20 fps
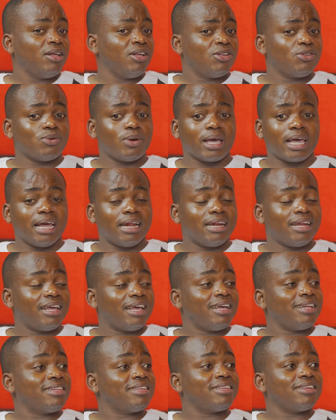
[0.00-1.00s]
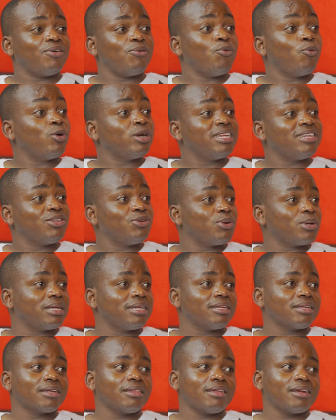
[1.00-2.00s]
So again, it's what is your
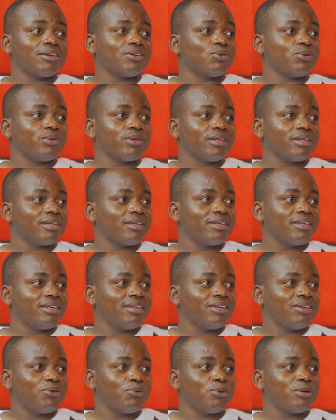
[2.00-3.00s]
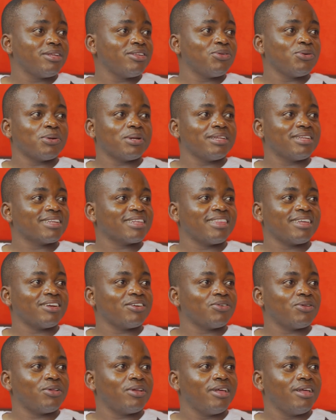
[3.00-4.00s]
risk threshold? What is your risk
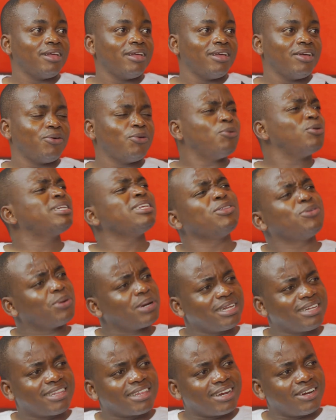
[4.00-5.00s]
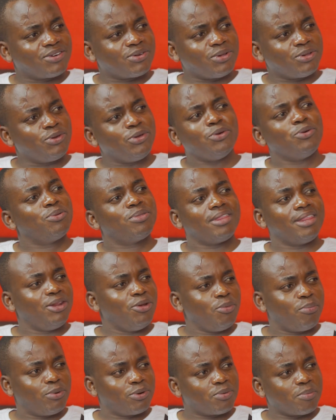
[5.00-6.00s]
threshold? What is your risk threshold? Do
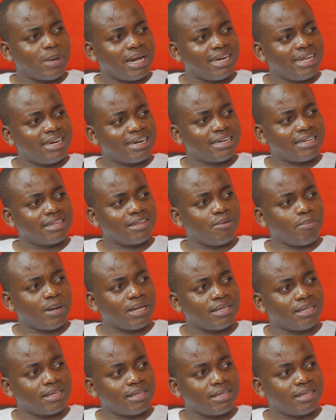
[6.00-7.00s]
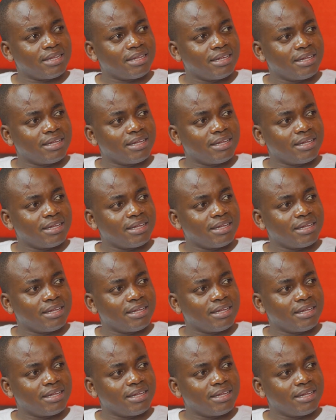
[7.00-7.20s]
you put money in risky places?